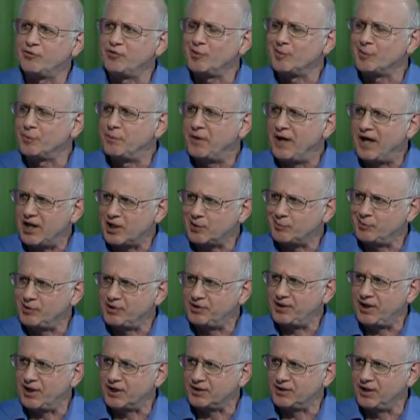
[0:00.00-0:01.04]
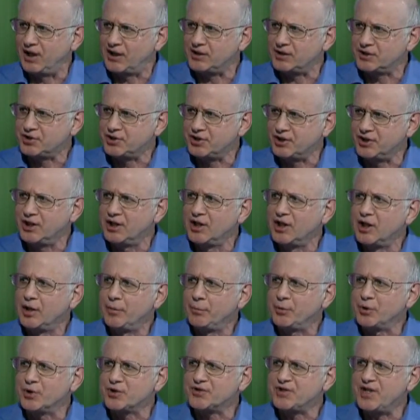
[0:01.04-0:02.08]
your battery technology?
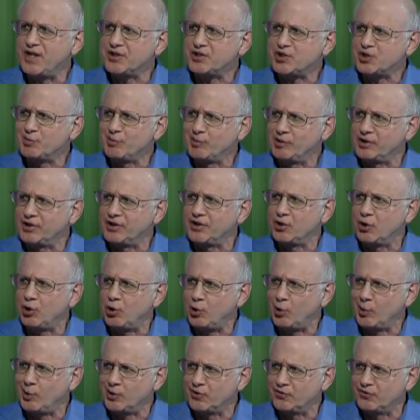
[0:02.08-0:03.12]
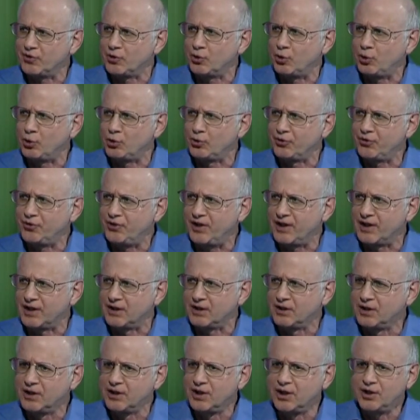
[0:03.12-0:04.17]
Because that's really the heart of the whole thing.